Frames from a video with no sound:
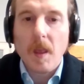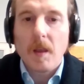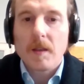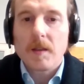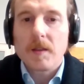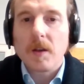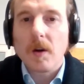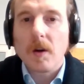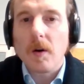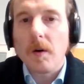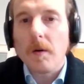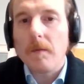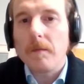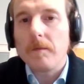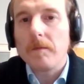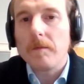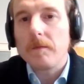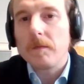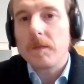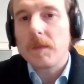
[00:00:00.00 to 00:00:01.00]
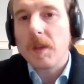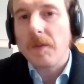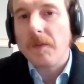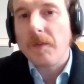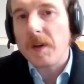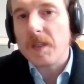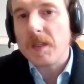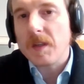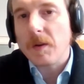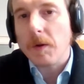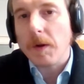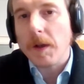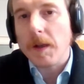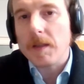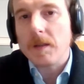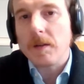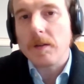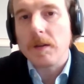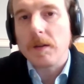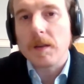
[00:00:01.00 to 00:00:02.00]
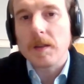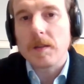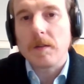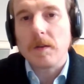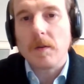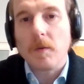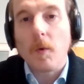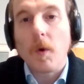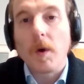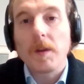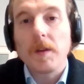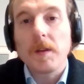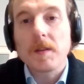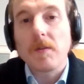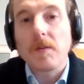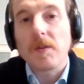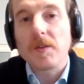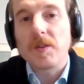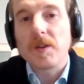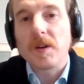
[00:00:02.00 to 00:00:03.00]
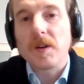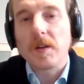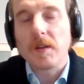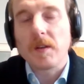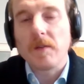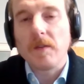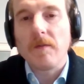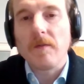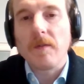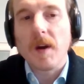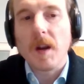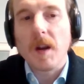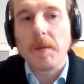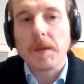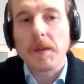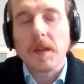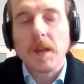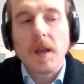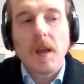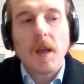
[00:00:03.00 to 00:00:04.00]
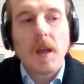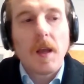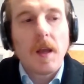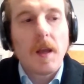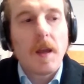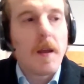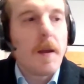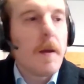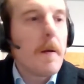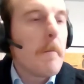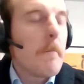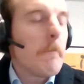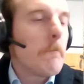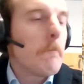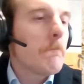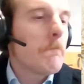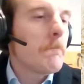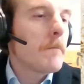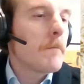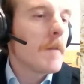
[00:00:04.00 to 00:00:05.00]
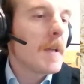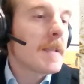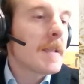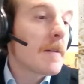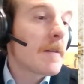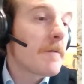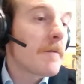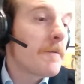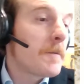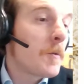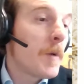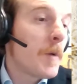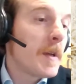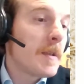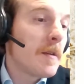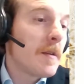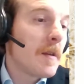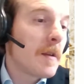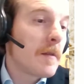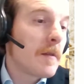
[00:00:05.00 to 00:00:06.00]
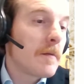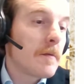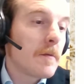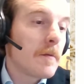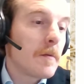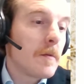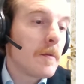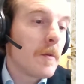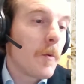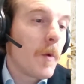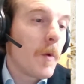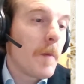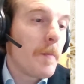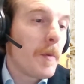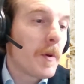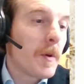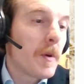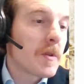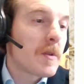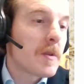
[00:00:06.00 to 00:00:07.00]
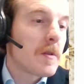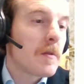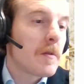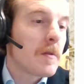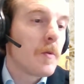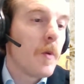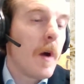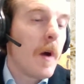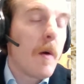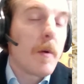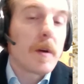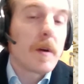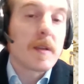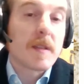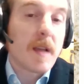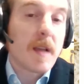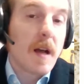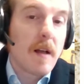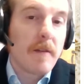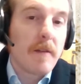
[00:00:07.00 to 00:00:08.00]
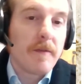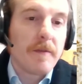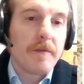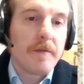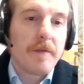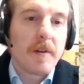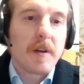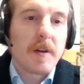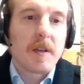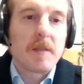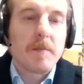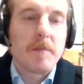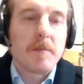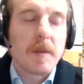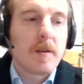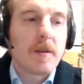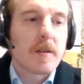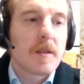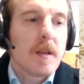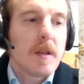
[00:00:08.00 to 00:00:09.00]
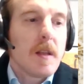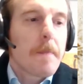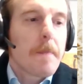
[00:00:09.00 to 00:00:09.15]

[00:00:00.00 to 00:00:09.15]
So the first question is, what is a regenerative environment? It's a question that we pose to ourselves first, because